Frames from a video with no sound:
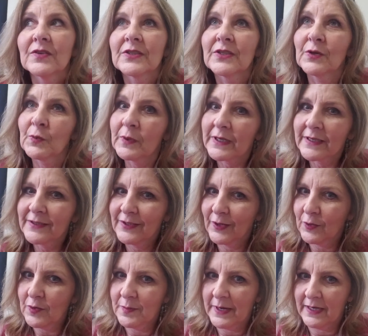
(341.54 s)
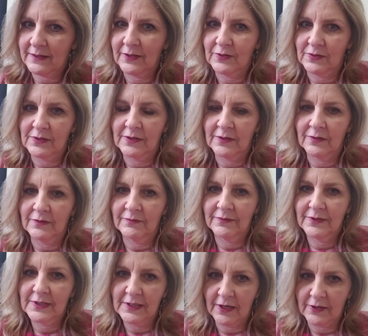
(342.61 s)
So what do you know about those little
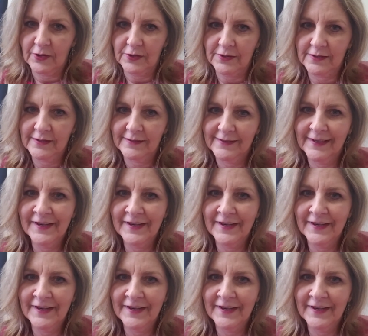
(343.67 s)
suckers?